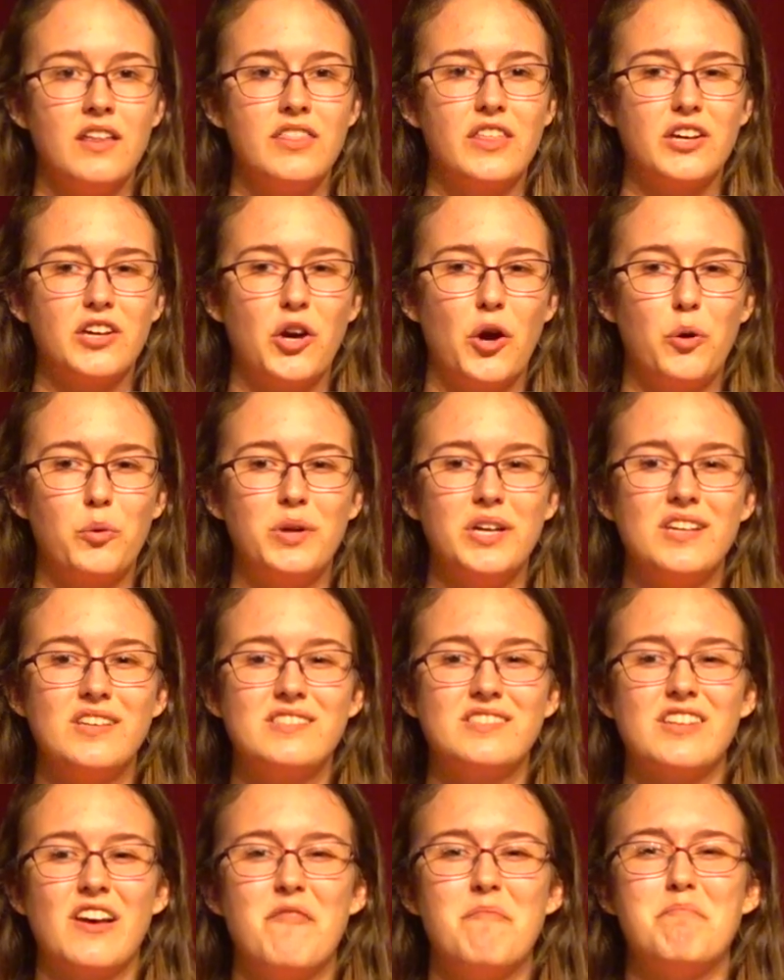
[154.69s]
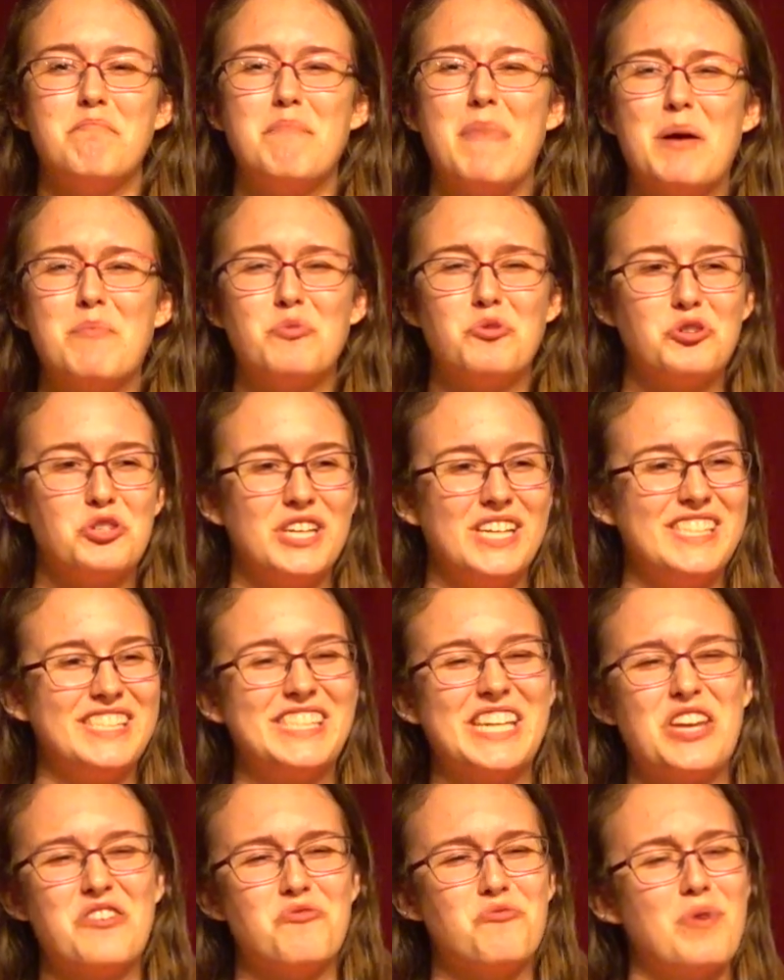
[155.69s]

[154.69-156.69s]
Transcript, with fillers: thick coatings of memories and